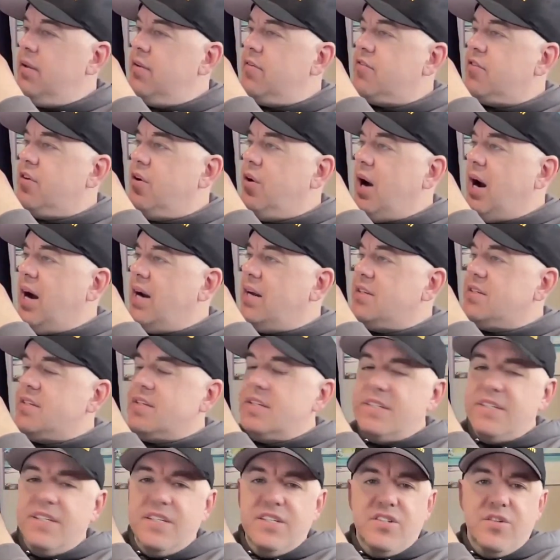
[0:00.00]
So how does
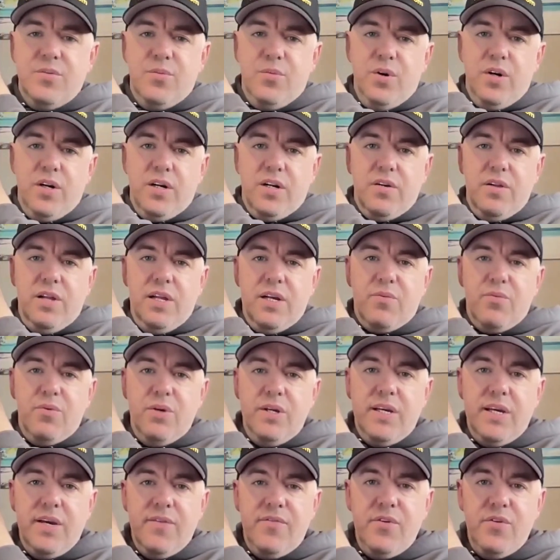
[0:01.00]
the system work? Like
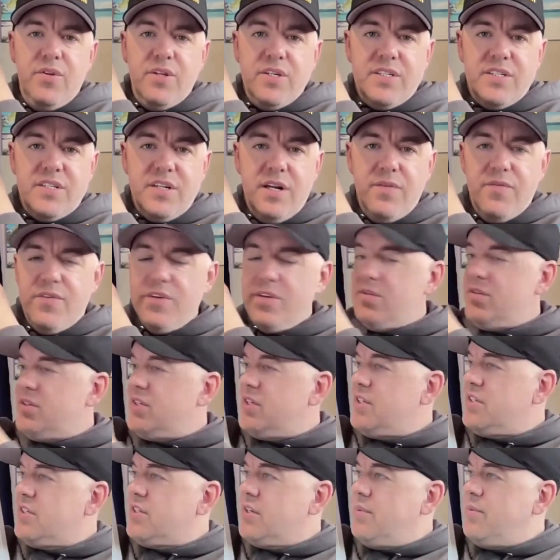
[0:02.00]
we give you this done for you
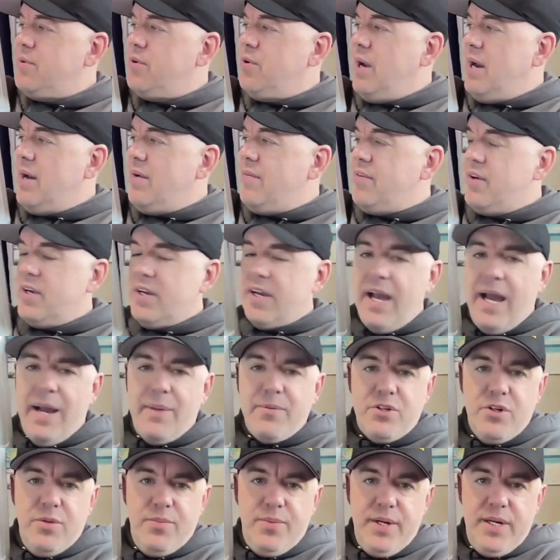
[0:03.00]
system. You have a
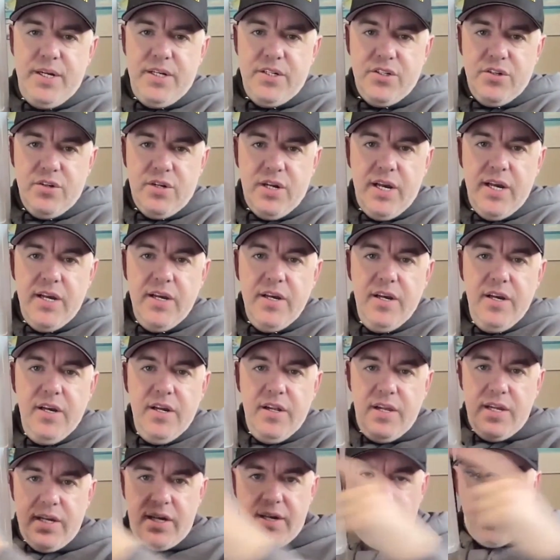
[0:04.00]
capture page, okay?
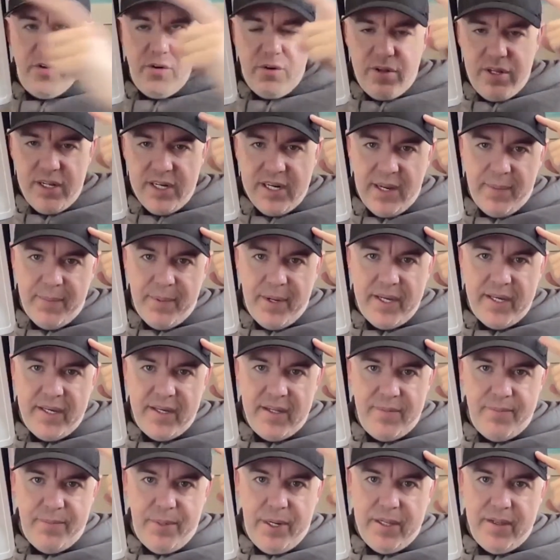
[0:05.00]
Like if you click on
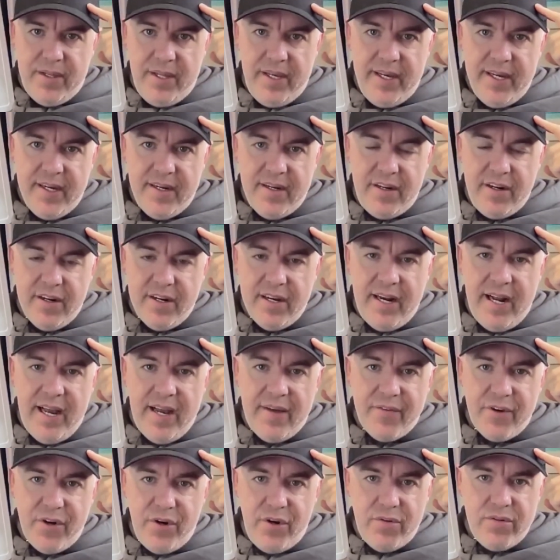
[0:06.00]
my link, you're gonna
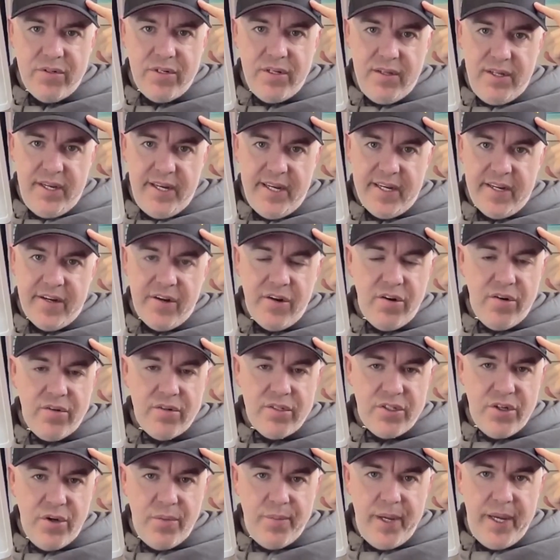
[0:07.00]
have your own link, your
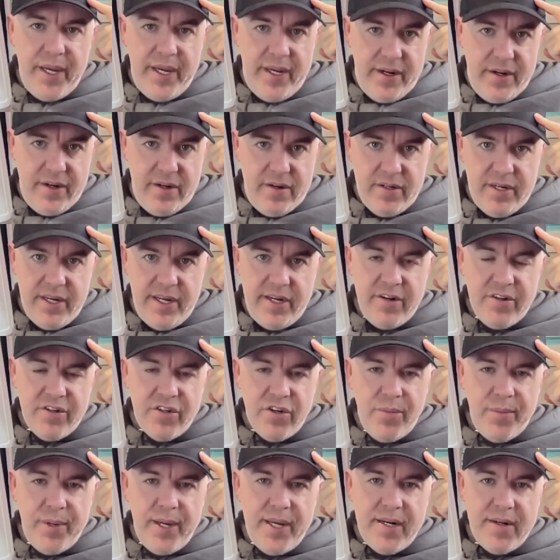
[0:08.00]
own domain. Okay, your
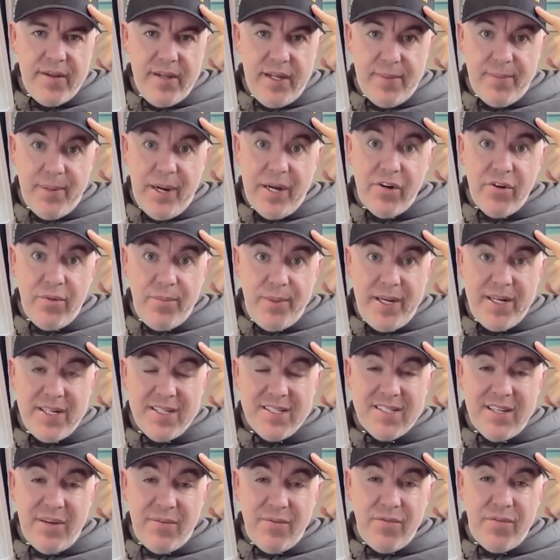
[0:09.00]
domain, like my domain
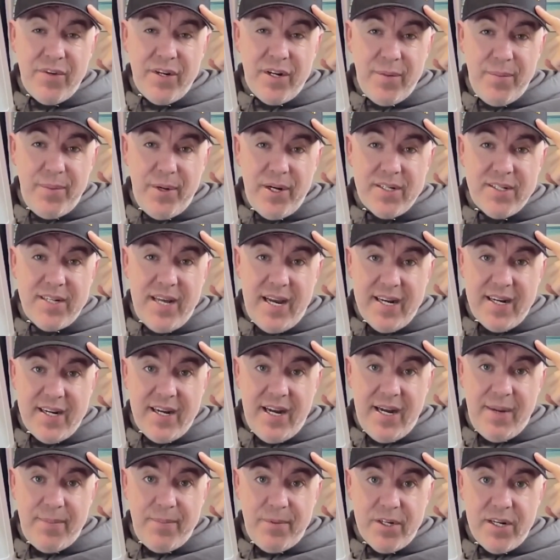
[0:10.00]
is
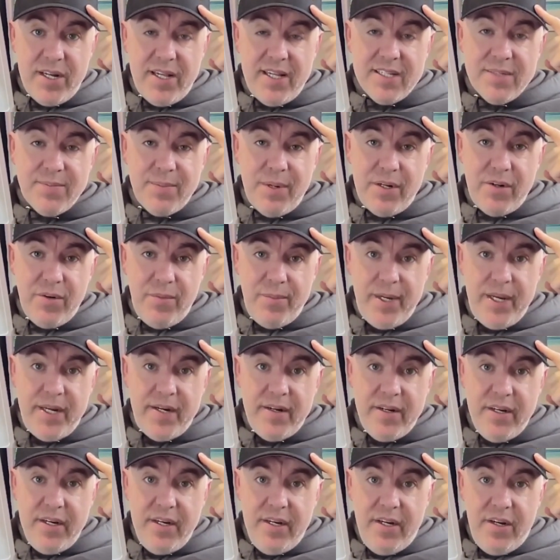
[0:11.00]
sevenfiguremonk.com. Okay, that's my
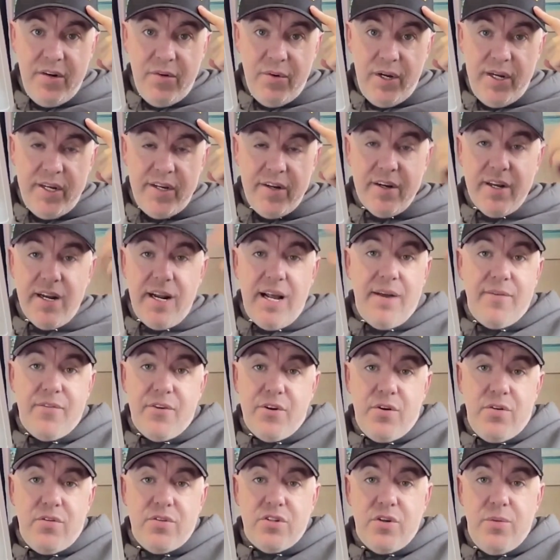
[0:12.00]
domain, right? You're gonna have
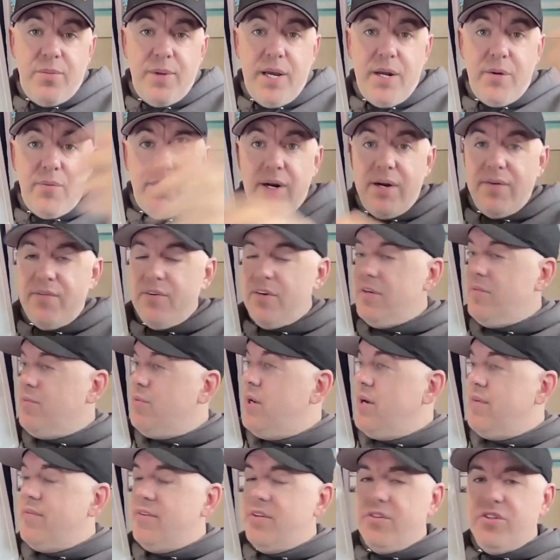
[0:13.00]
your own domain,
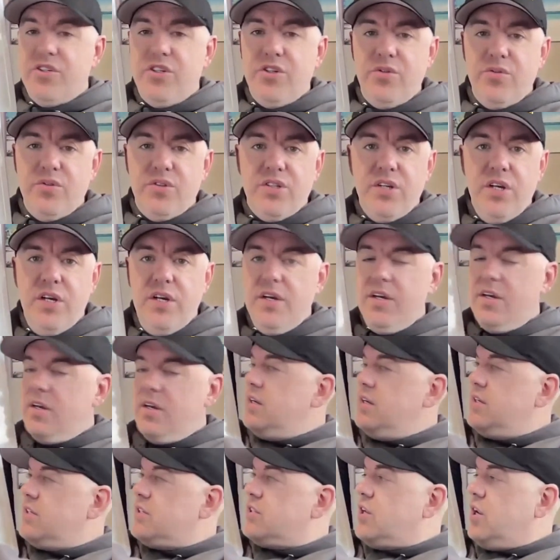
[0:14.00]
whatever you choose.
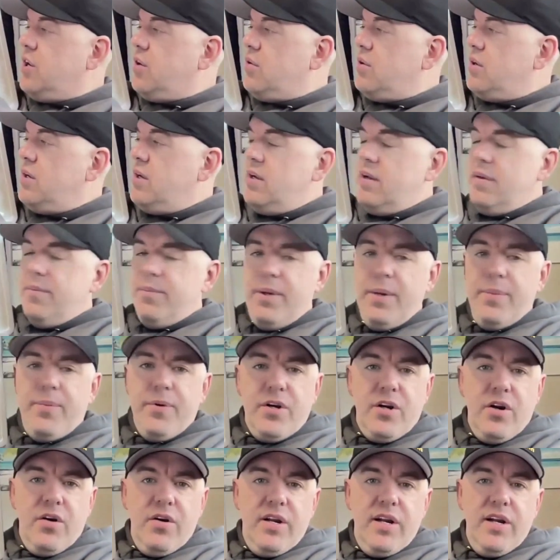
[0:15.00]
So
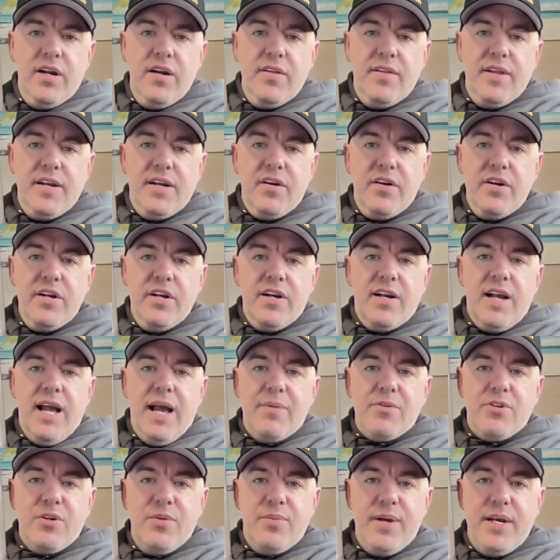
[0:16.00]
people go here, they go to your
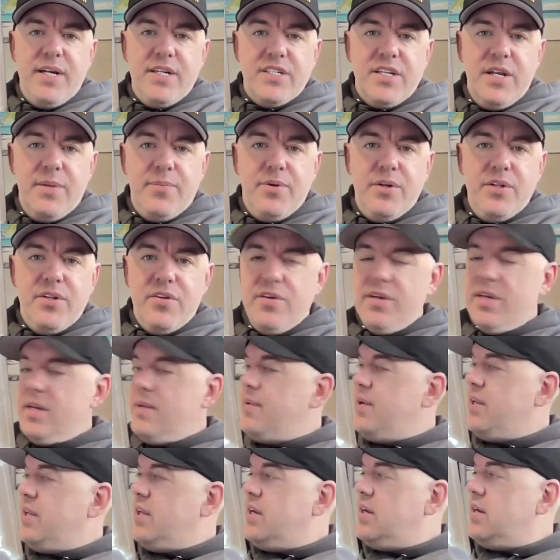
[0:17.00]
capture page, they put their
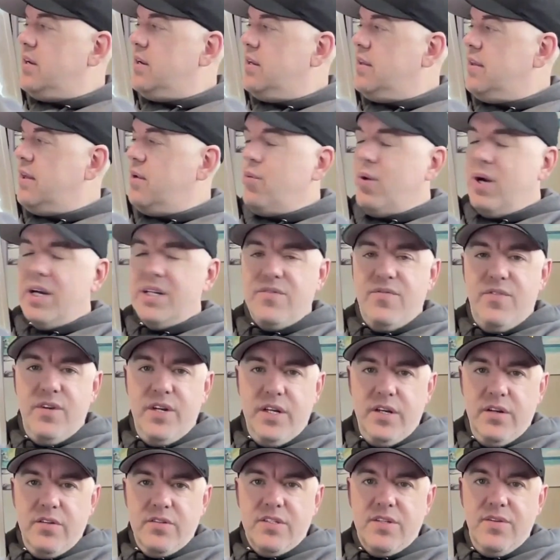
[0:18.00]
email in, they watch
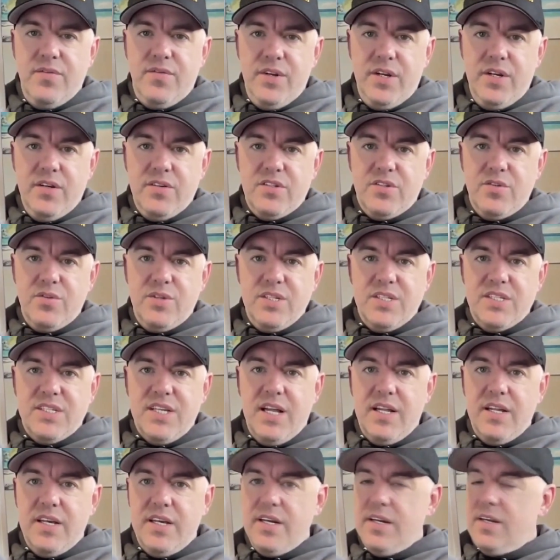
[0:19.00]
videos, the videos do the
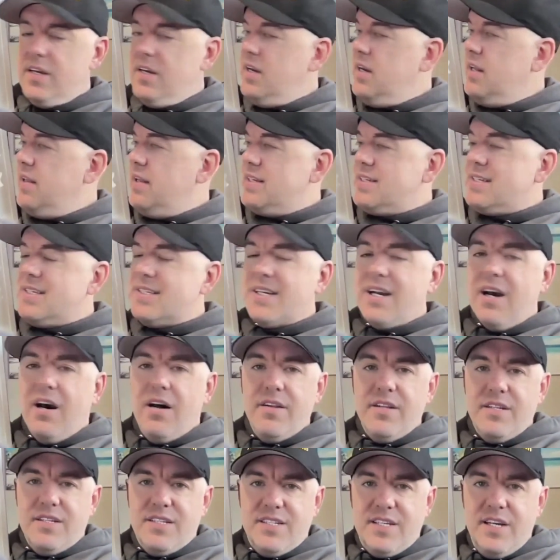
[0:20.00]
selling. This is
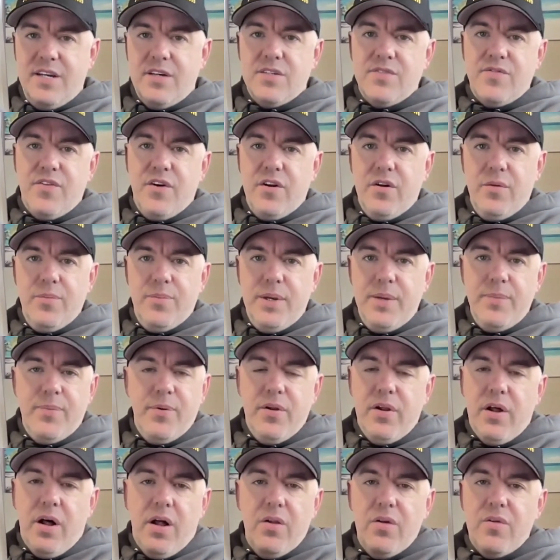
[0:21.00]
called a sales funnel.
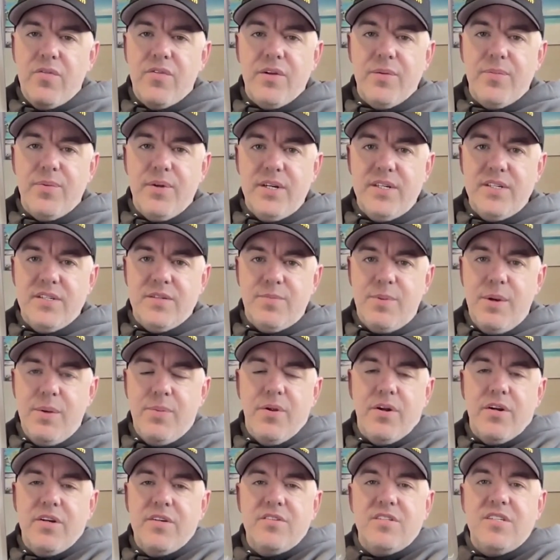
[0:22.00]
People all over the place,
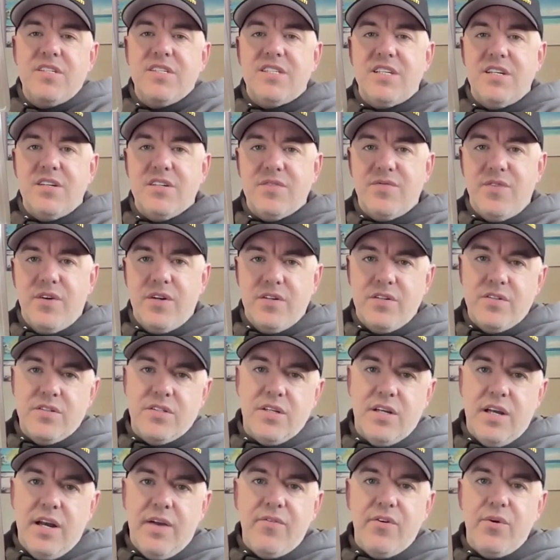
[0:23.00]
people are using sales
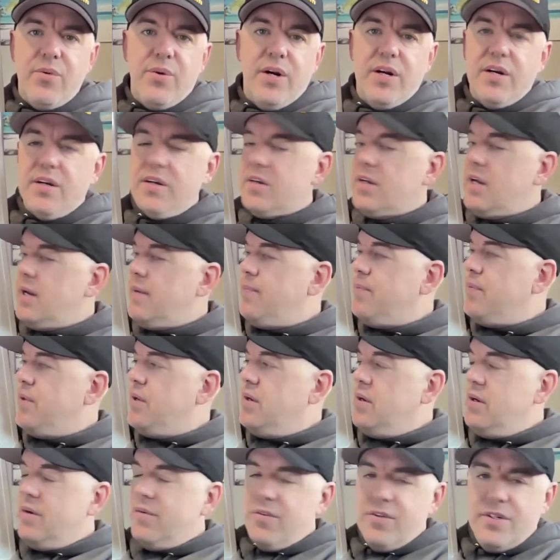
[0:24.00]
funnels everywhere, okay,
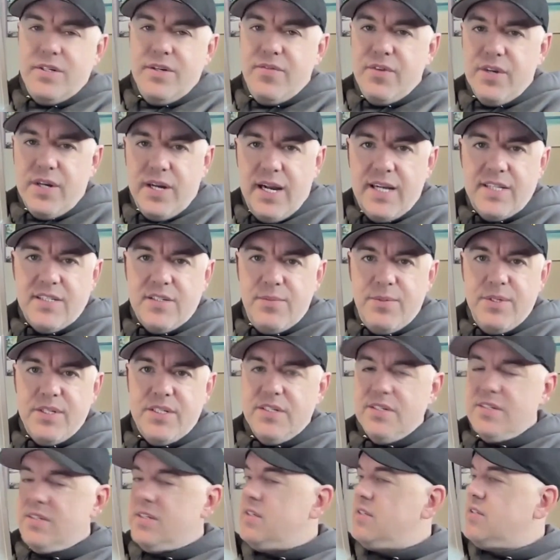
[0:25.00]
for different kinds of
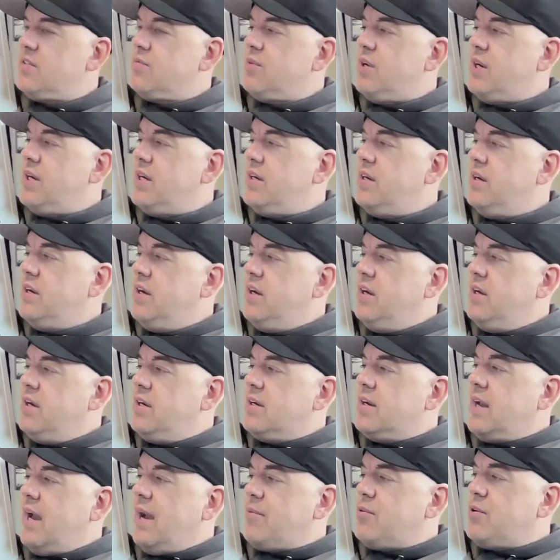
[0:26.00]
businesses, right?
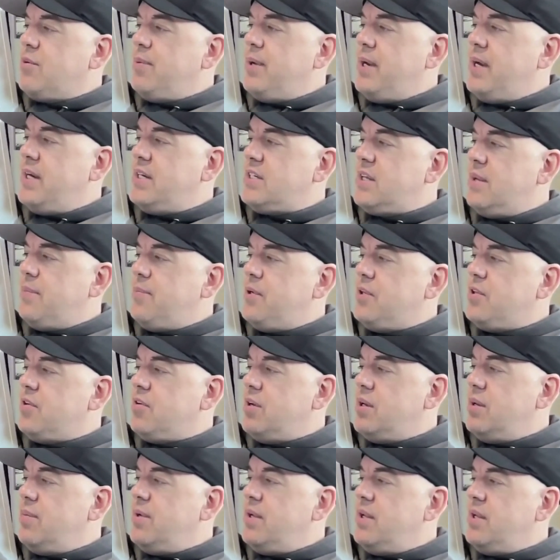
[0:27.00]
Capture page, they put
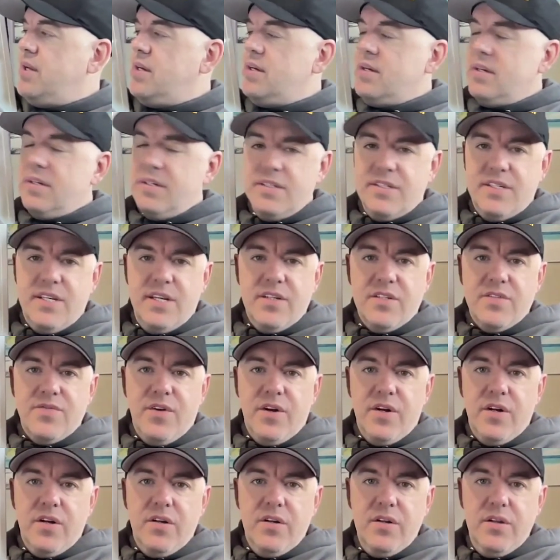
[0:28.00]
their email in, sales
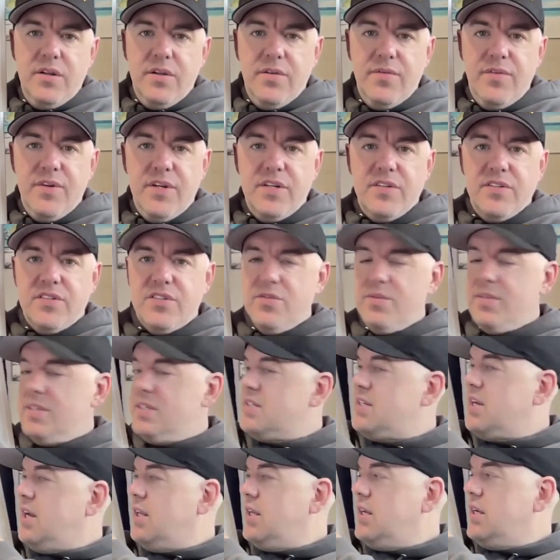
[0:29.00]
funnel, the video is doing
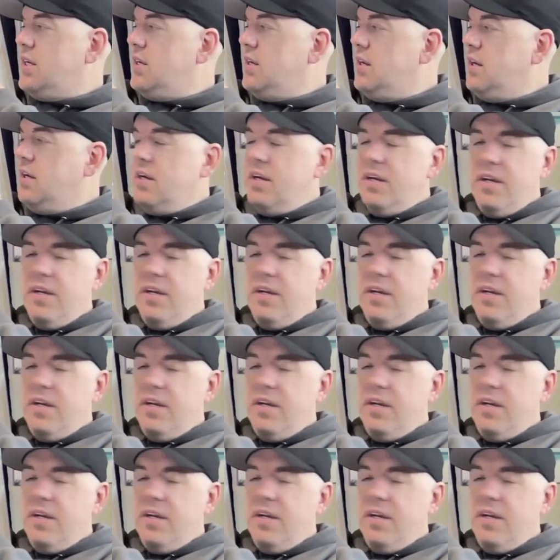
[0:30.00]
the selling,